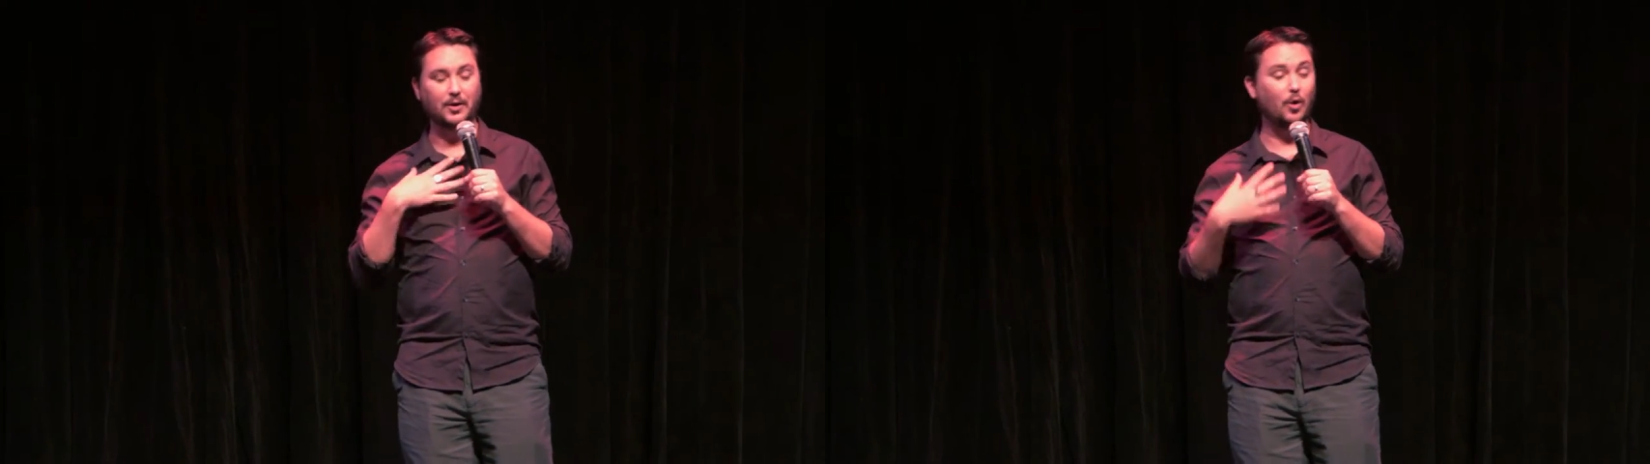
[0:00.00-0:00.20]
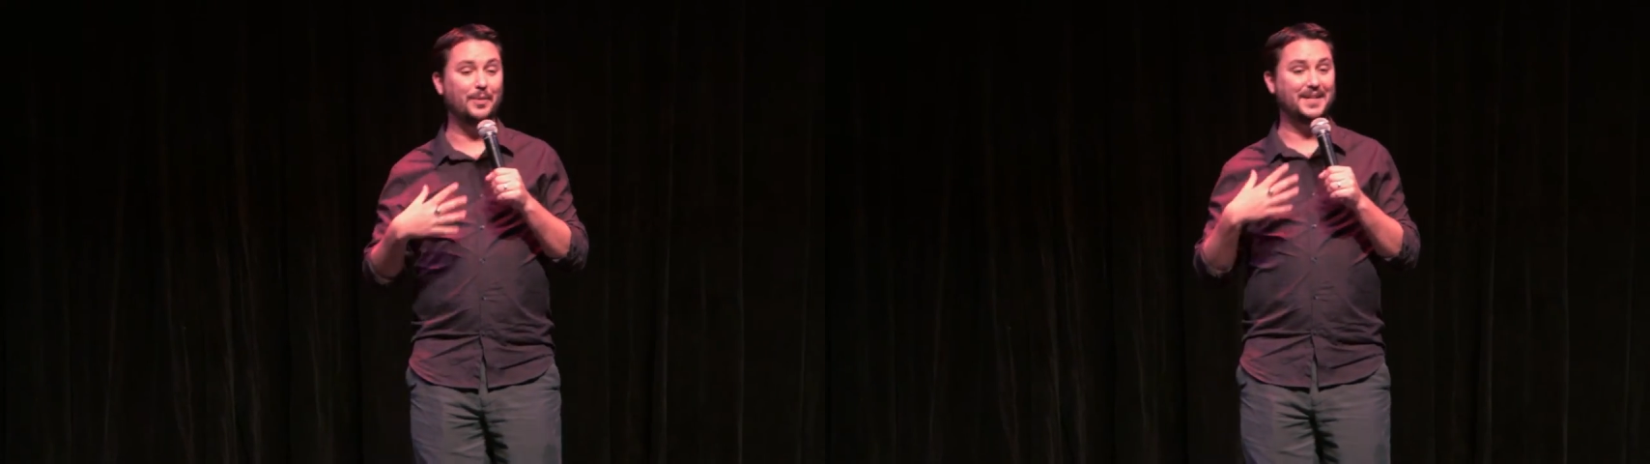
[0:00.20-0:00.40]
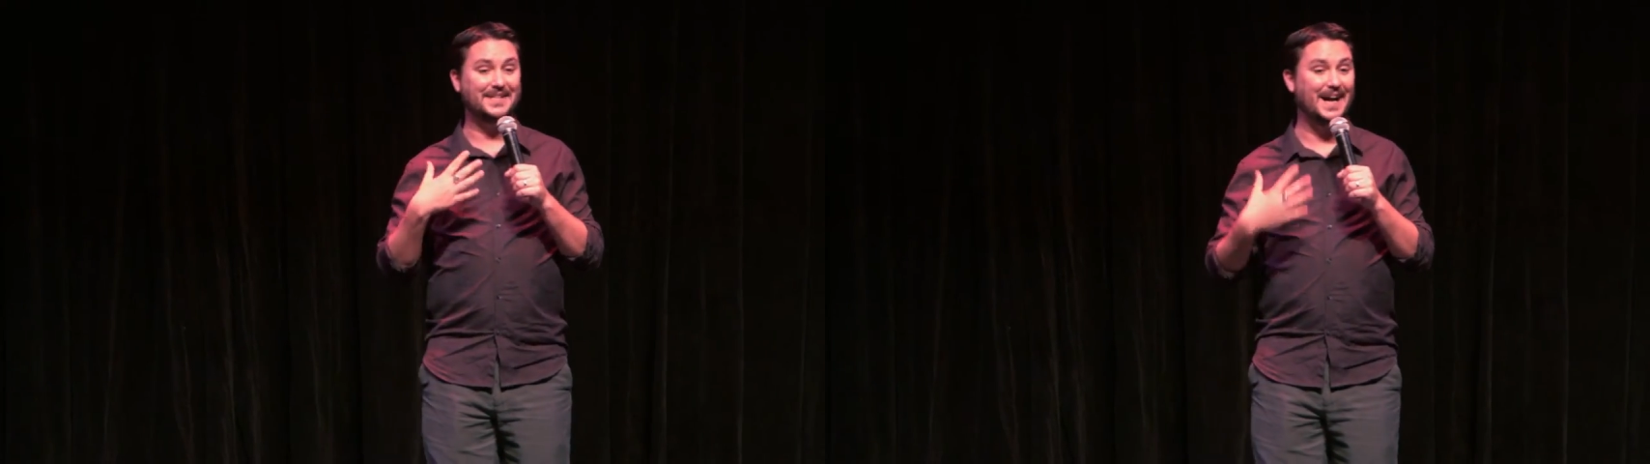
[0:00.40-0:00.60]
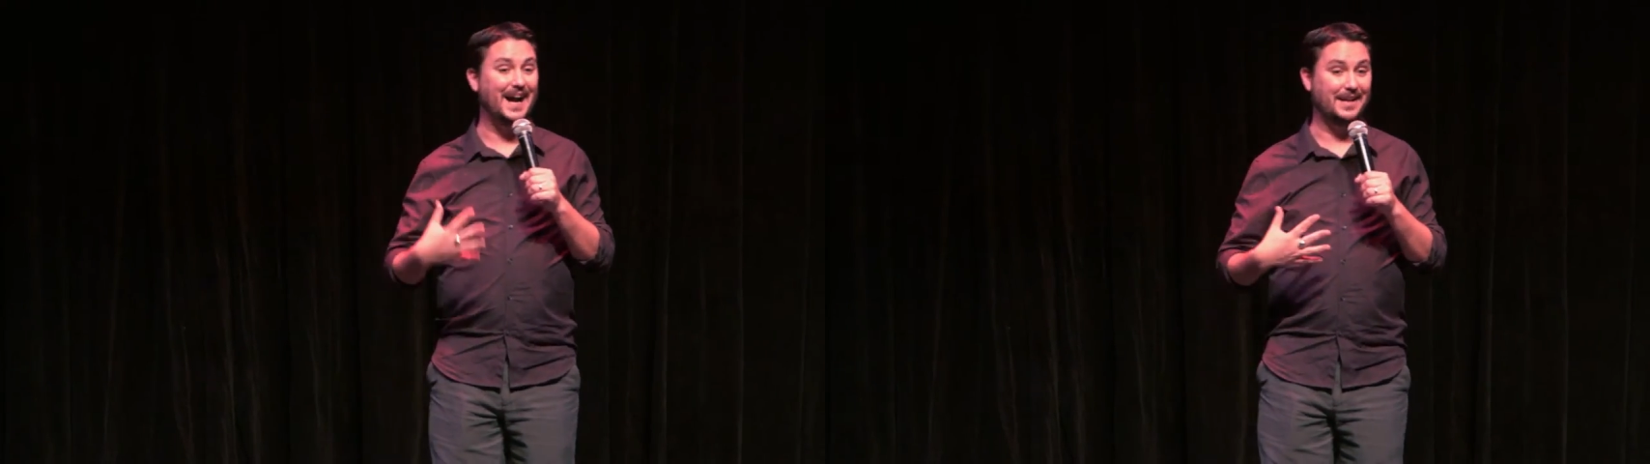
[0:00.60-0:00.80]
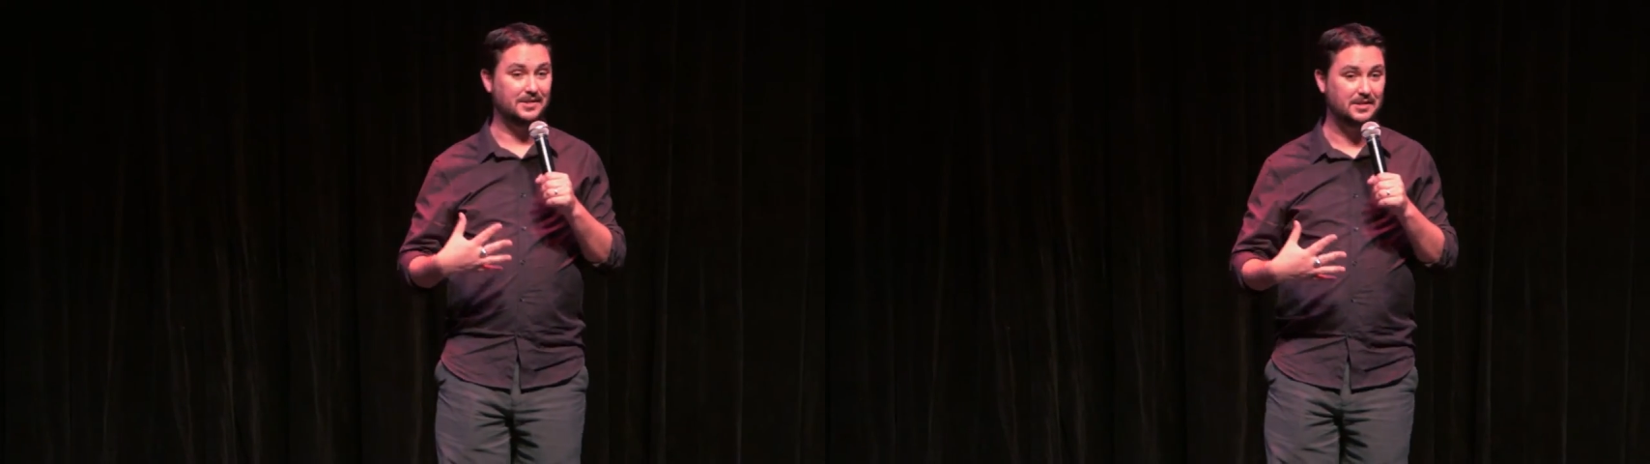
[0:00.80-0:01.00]
nobody
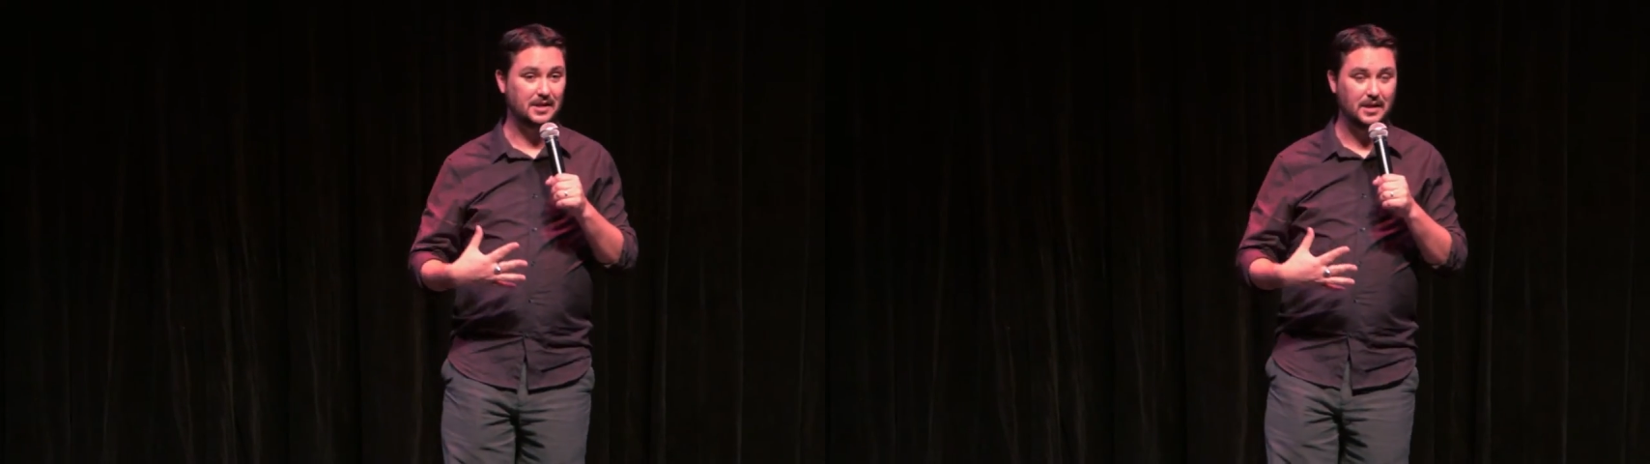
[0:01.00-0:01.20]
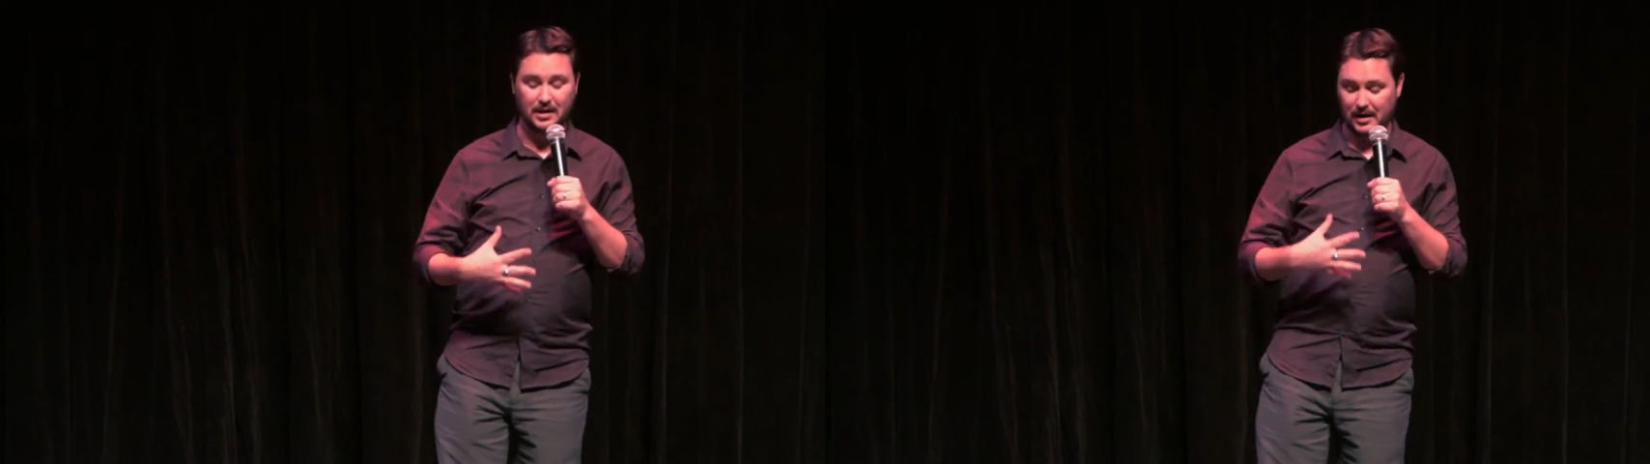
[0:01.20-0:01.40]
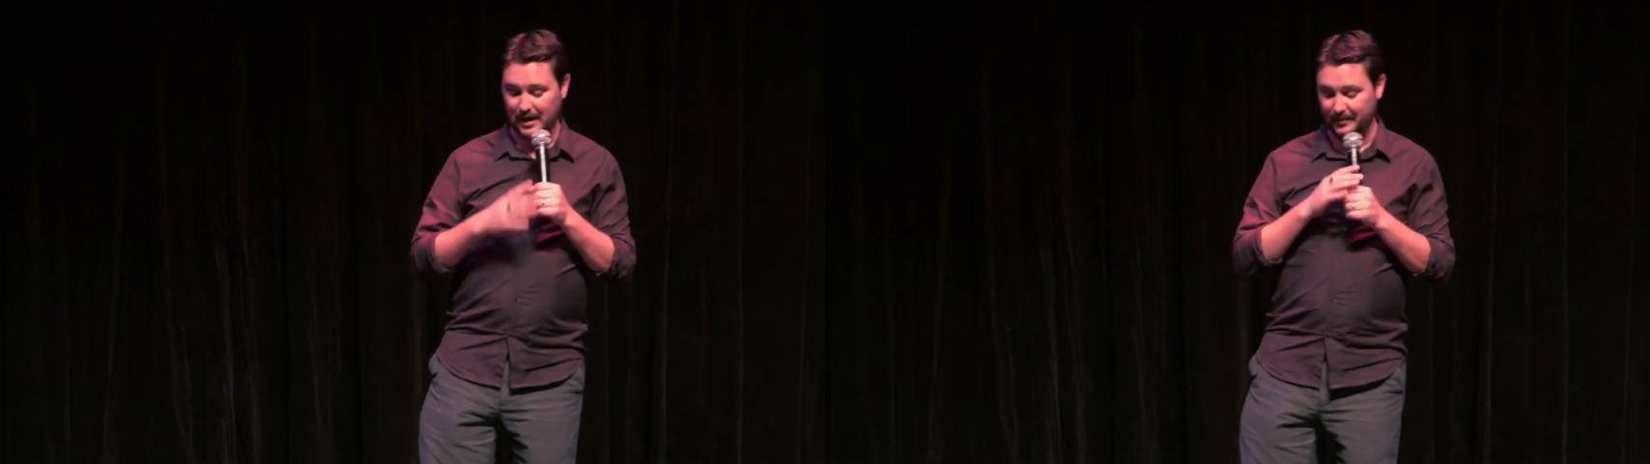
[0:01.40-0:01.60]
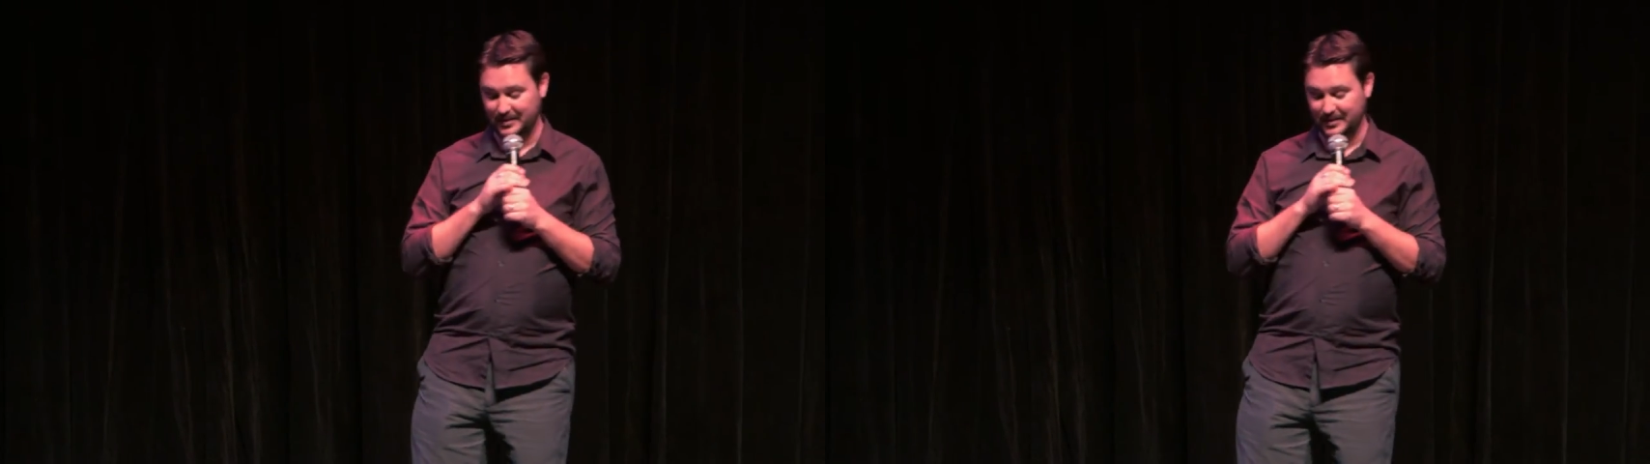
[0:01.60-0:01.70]
dies. Um,